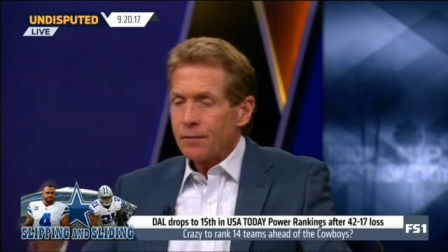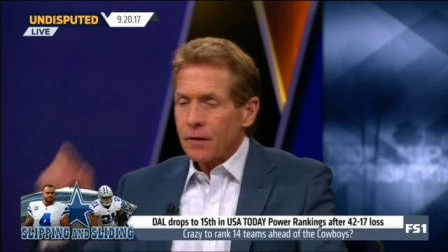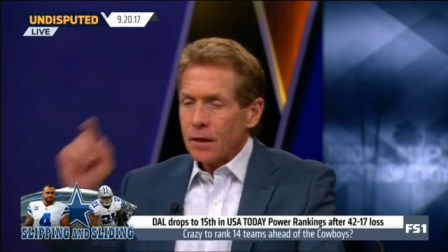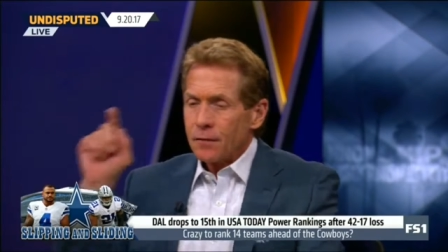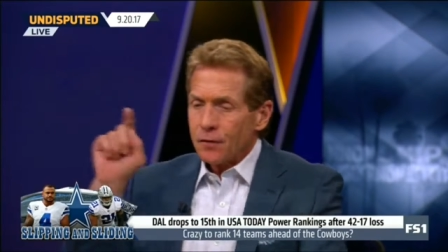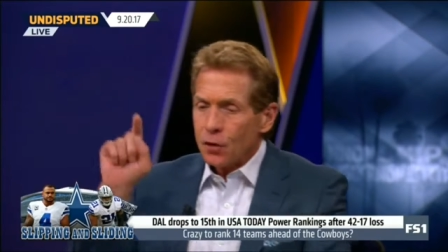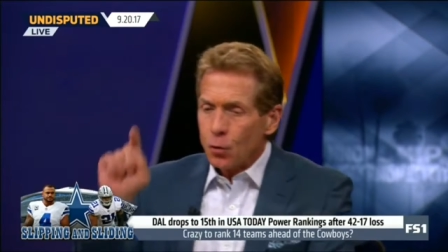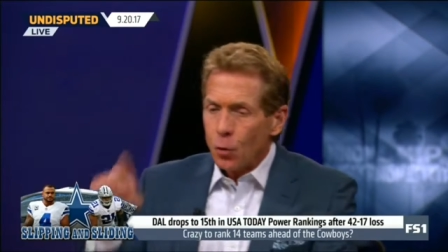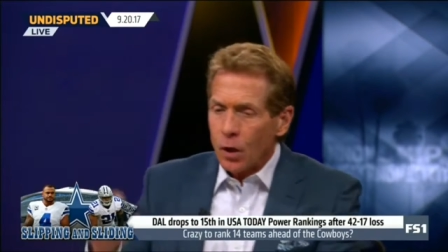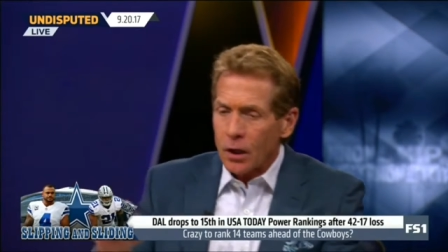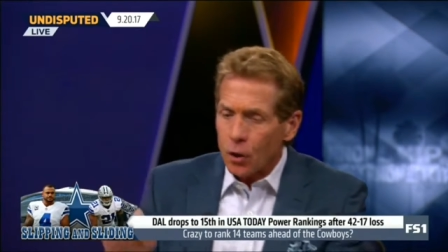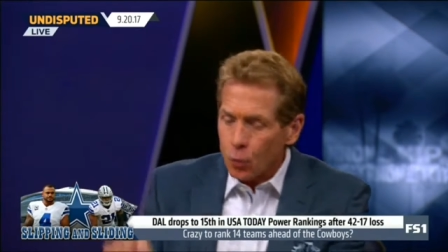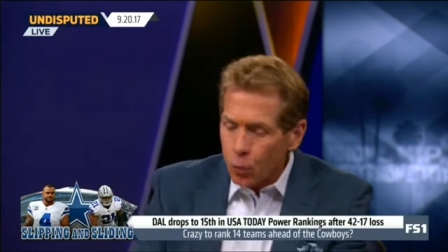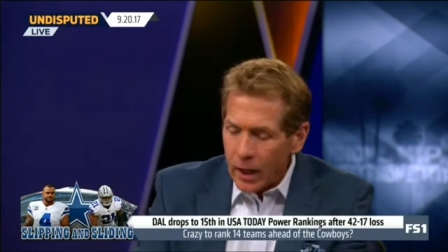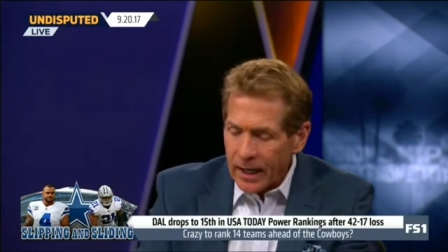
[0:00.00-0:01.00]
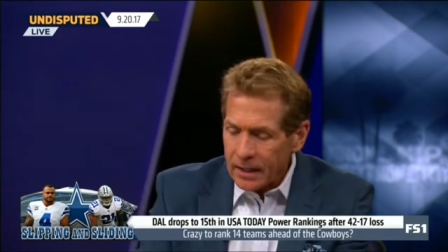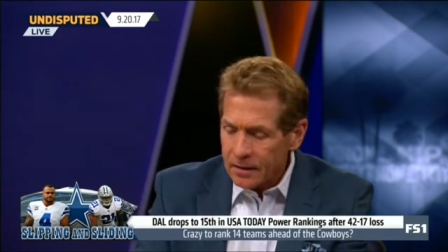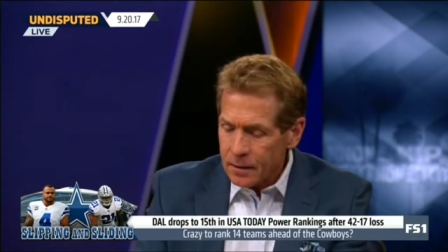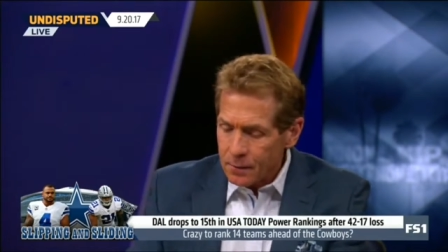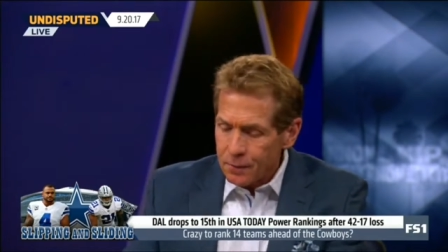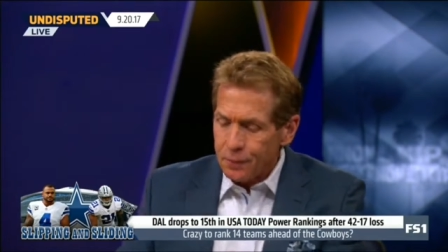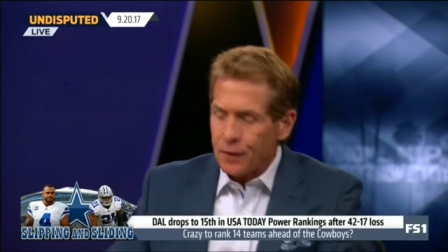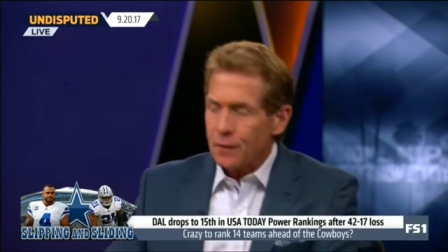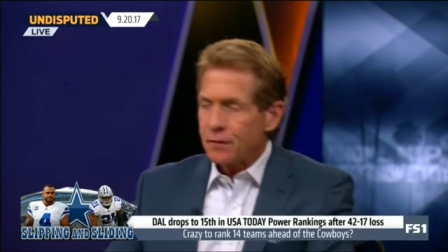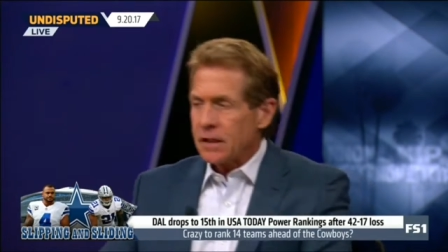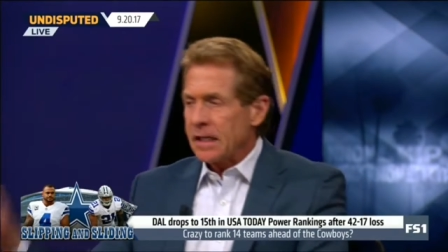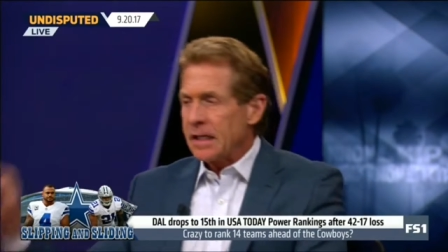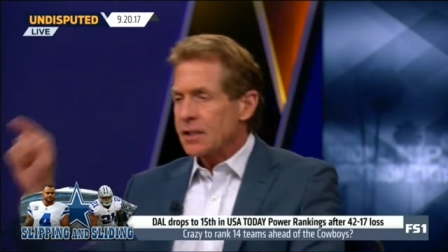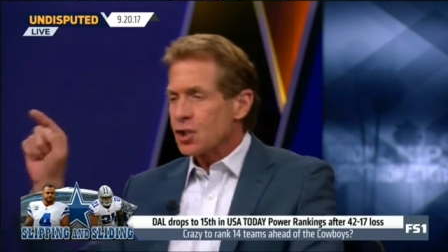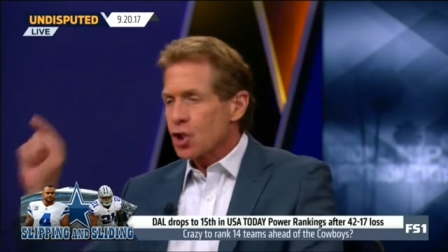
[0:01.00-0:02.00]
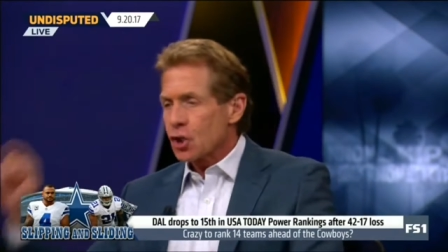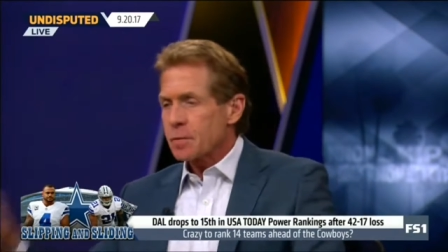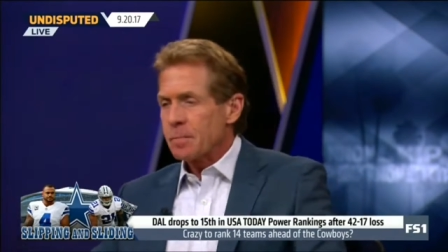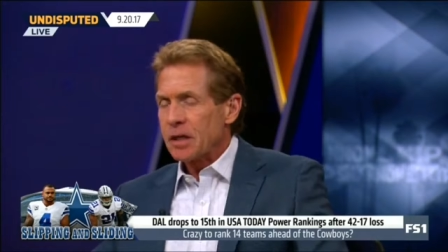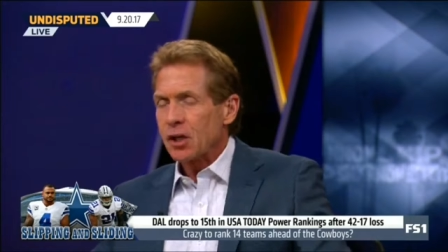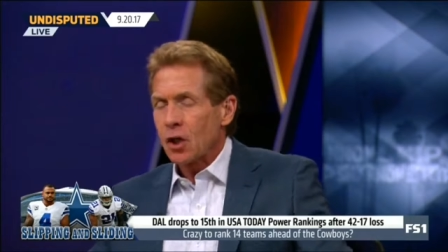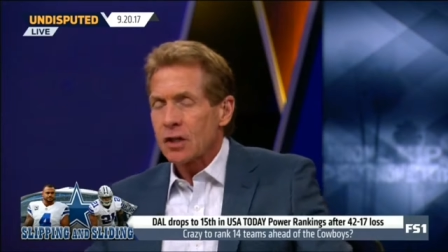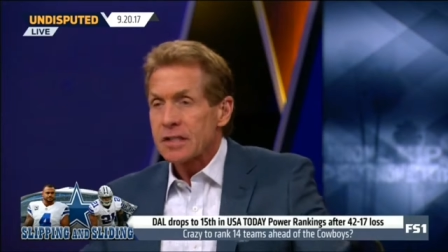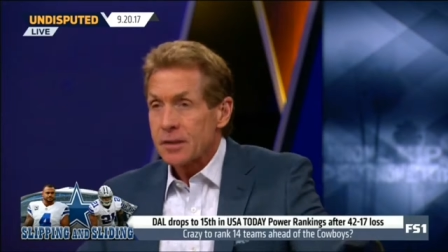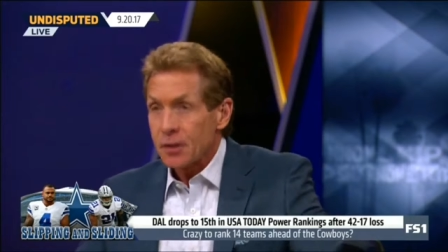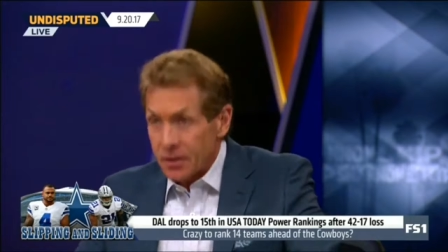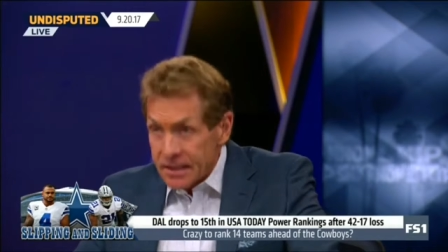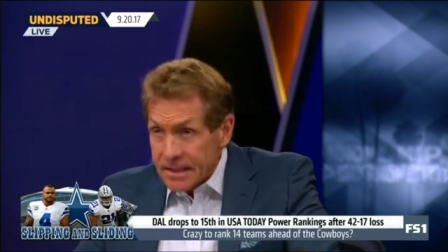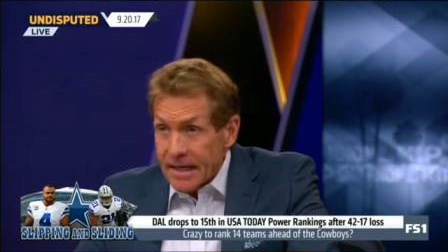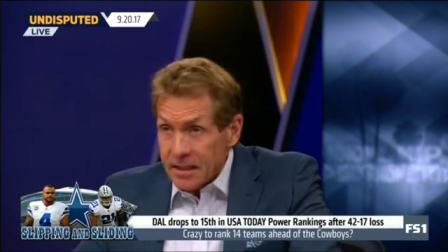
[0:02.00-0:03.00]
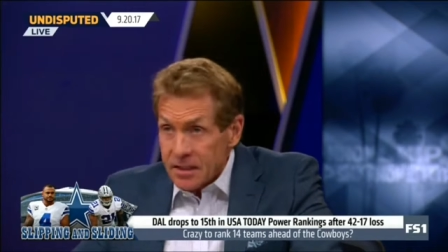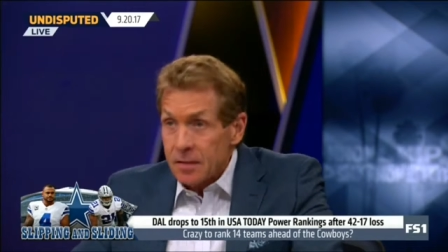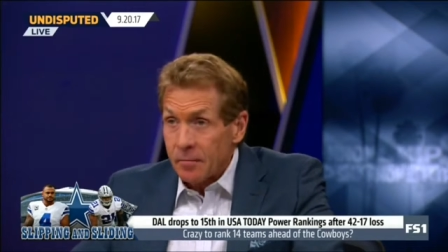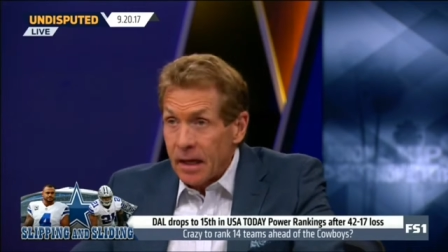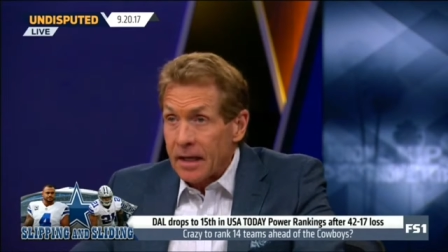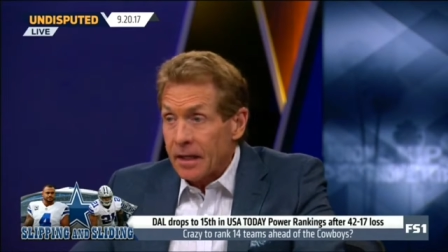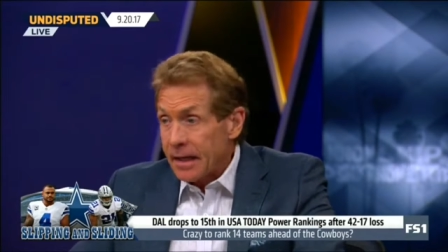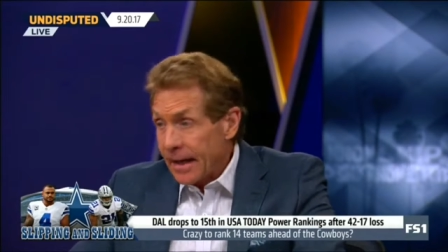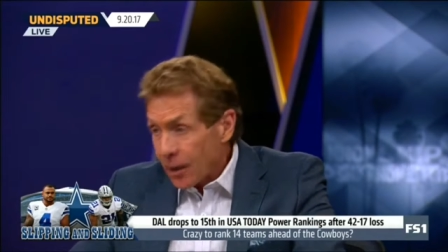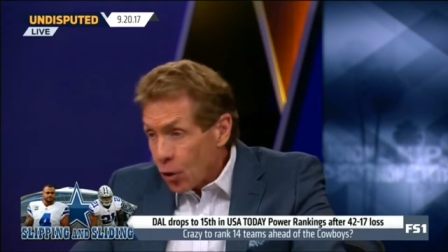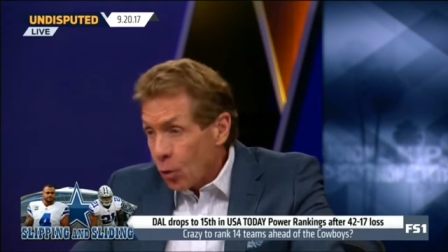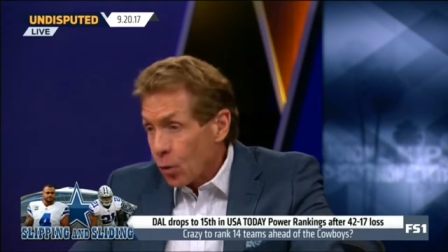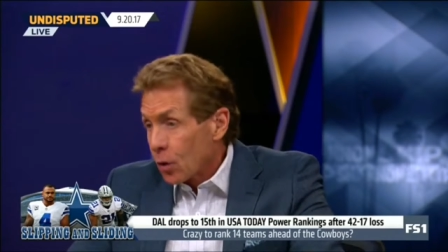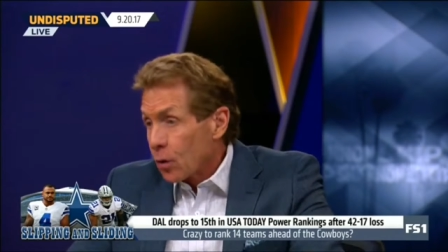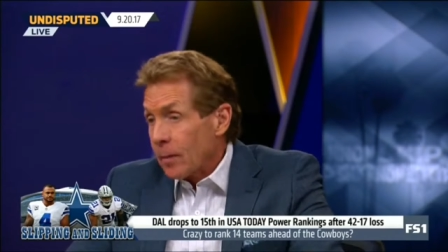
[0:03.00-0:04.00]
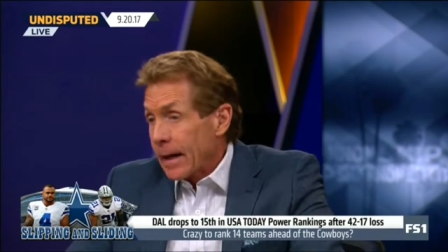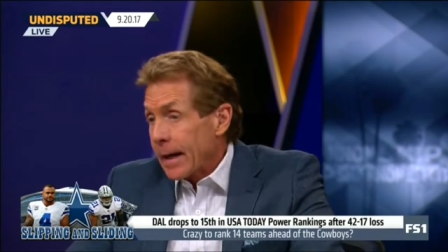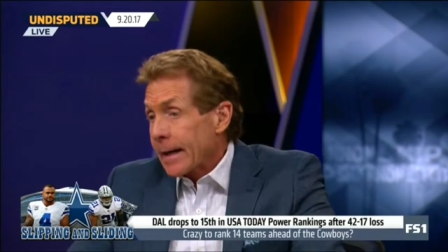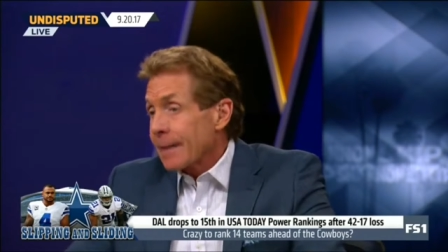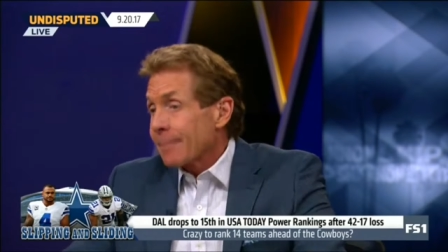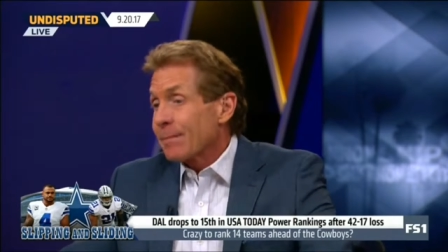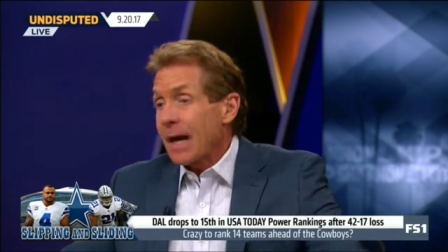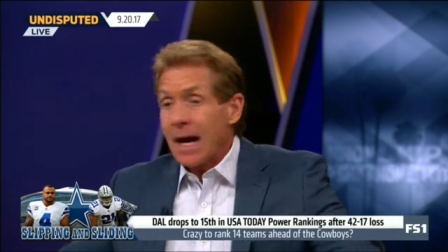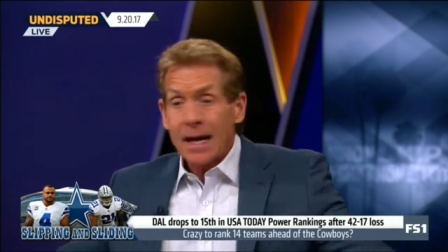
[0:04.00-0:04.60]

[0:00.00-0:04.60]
If, if you want to rank them 15th just because they're decimated at cornerback,